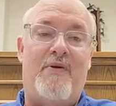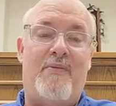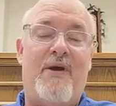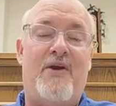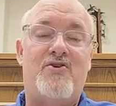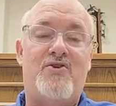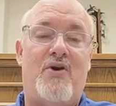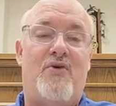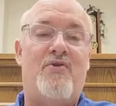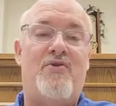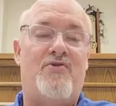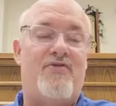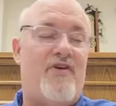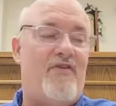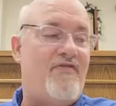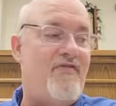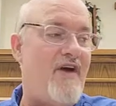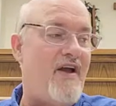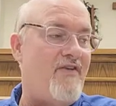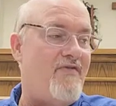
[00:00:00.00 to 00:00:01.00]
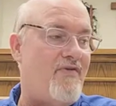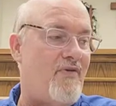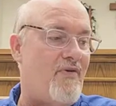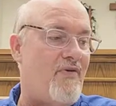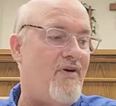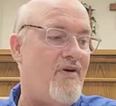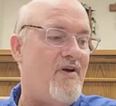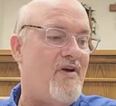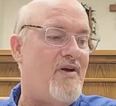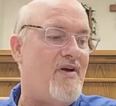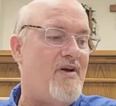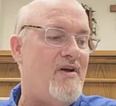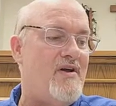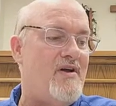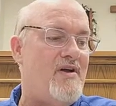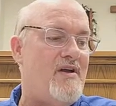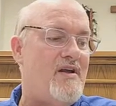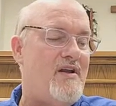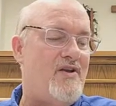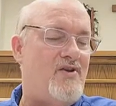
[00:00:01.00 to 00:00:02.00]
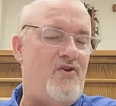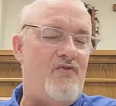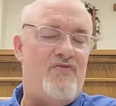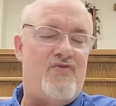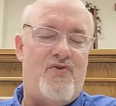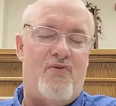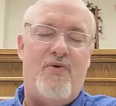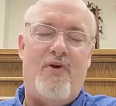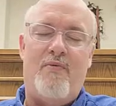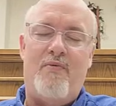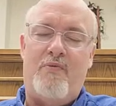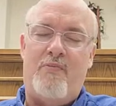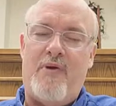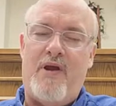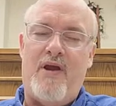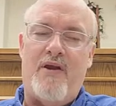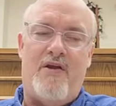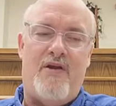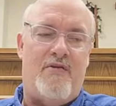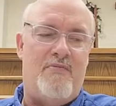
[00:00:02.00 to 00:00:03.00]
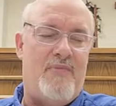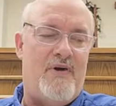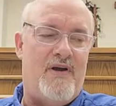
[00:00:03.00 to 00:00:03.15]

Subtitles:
you may show yourself faithful and that you've truly repented.